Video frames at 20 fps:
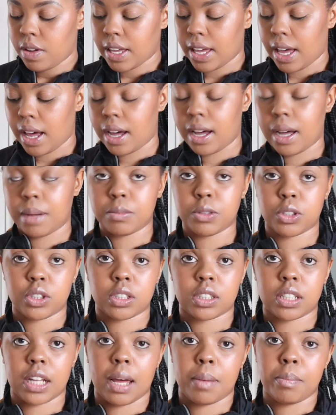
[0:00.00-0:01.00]
yeah,
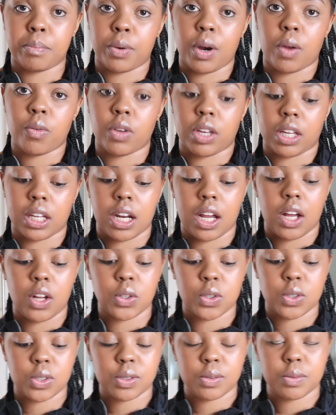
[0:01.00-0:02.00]
I'm braving it
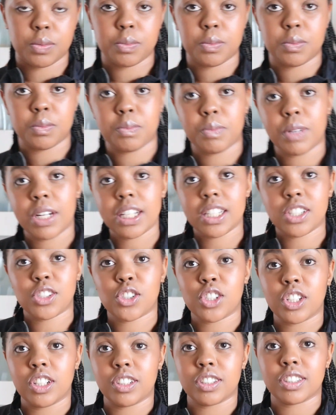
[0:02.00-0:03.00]
out. But
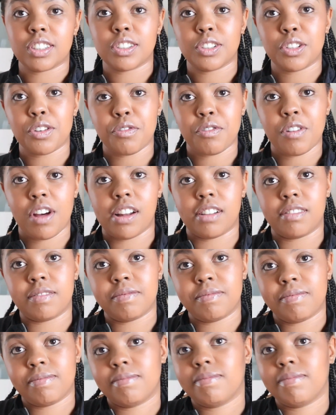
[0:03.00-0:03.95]
it's chilled. You're fun.